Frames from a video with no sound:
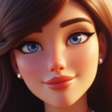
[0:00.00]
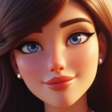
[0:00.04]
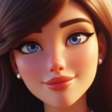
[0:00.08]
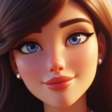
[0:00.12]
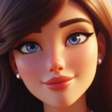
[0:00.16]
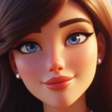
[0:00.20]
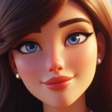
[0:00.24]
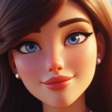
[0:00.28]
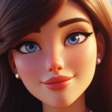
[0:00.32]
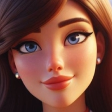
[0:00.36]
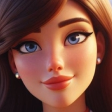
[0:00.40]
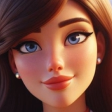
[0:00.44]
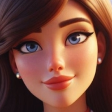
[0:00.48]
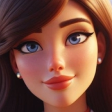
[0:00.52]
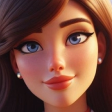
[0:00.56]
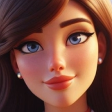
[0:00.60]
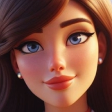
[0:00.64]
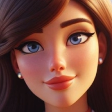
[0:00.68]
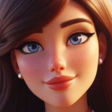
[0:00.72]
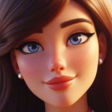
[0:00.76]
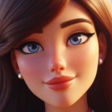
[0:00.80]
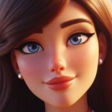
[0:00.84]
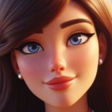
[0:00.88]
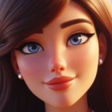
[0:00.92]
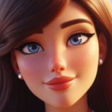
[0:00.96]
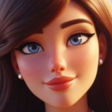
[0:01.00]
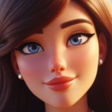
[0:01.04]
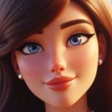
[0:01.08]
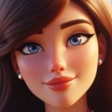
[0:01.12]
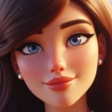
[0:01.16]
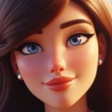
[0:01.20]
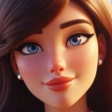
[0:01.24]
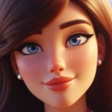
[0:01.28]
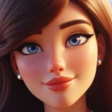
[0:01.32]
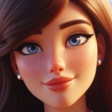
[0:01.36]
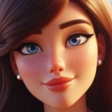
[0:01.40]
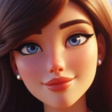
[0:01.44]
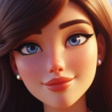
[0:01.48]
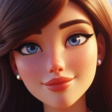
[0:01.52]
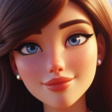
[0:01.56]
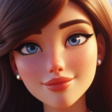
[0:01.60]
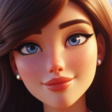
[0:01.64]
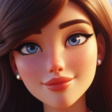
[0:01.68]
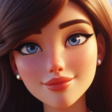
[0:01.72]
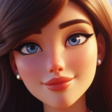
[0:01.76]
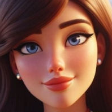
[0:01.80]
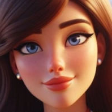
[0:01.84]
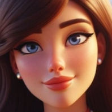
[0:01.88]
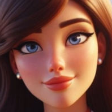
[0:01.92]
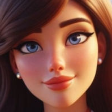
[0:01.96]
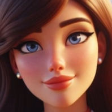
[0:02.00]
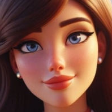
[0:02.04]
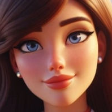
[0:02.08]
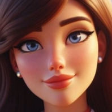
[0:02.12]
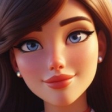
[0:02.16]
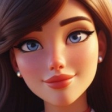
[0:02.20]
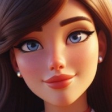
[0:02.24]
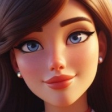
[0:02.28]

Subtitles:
Nobody speaks.